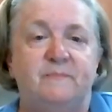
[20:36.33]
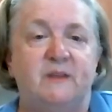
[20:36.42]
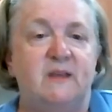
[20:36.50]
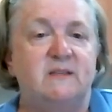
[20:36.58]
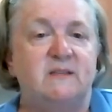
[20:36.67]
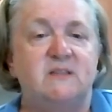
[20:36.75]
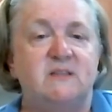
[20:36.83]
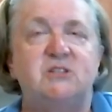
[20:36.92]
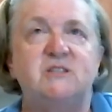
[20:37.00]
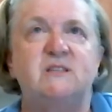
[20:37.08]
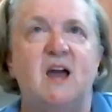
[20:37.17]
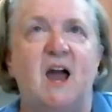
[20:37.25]
it's
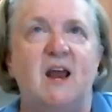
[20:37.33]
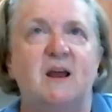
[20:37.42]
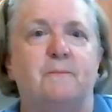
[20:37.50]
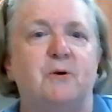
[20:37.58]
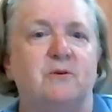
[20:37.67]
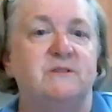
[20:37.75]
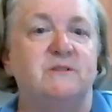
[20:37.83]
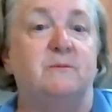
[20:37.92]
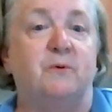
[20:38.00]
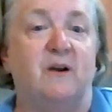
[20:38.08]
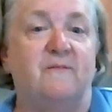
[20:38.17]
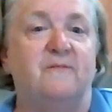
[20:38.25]
just kind of personal
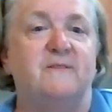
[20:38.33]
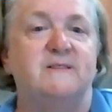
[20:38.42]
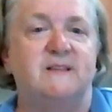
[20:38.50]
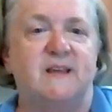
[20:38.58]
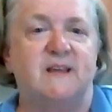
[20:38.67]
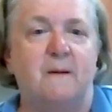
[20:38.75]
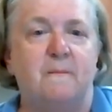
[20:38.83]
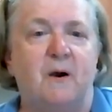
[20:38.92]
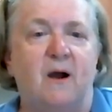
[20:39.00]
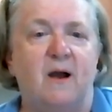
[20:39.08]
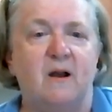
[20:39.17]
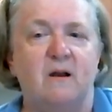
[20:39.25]
preference at that
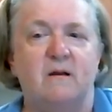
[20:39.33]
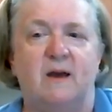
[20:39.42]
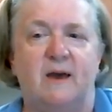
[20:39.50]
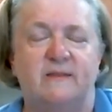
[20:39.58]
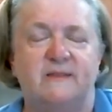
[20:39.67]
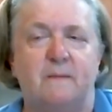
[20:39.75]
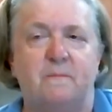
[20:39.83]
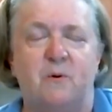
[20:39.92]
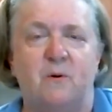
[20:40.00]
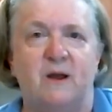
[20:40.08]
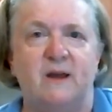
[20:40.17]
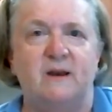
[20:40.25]

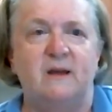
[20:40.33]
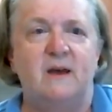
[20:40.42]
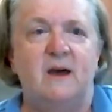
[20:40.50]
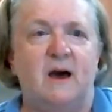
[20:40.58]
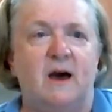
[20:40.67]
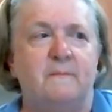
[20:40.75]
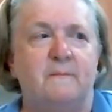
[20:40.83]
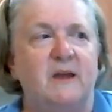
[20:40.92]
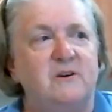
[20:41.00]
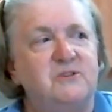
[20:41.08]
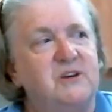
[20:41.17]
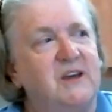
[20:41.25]
point.
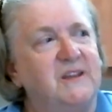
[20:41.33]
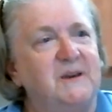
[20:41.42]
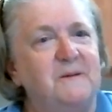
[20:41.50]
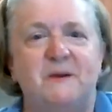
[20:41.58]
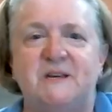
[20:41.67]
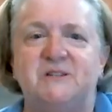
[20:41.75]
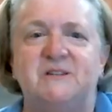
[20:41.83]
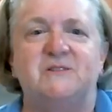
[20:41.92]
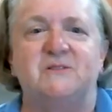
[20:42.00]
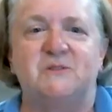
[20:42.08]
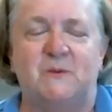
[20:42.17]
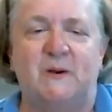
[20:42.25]
I think peaches
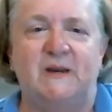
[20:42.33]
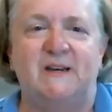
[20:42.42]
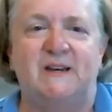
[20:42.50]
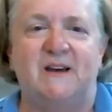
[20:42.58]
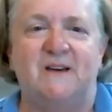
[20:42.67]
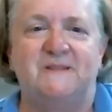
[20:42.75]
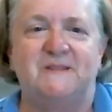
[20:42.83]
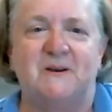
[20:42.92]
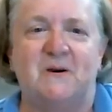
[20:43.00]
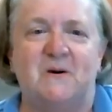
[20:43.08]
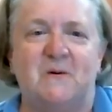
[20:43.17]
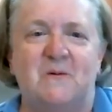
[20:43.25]
are sweet enough,
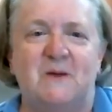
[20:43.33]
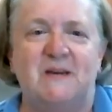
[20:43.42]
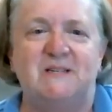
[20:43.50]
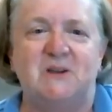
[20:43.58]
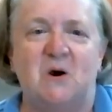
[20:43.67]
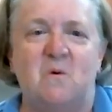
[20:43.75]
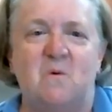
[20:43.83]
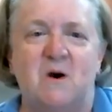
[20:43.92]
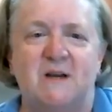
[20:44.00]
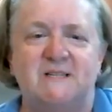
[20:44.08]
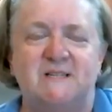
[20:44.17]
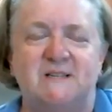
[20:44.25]
so we don't
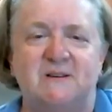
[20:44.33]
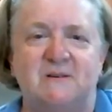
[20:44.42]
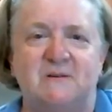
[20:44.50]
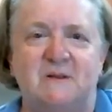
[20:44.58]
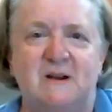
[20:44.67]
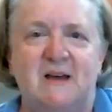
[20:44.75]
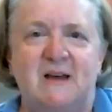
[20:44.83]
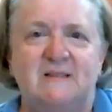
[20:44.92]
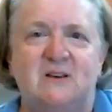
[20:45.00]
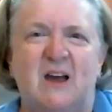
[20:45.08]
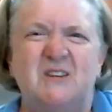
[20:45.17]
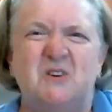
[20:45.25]
want to,
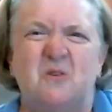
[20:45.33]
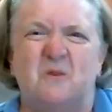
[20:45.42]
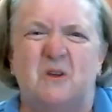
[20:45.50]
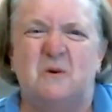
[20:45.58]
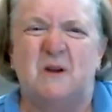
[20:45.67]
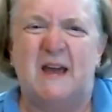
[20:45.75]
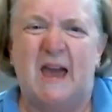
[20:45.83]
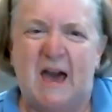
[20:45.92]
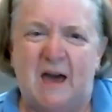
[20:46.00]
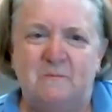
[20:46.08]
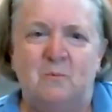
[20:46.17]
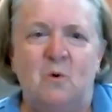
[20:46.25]
so I don't really want to
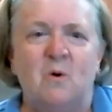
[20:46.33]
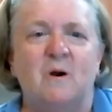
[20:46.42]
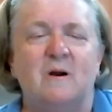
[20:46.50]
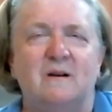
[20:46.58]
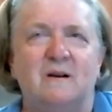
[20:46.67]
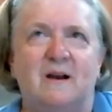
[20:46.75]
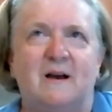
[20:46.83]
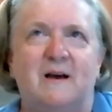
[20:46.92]
add more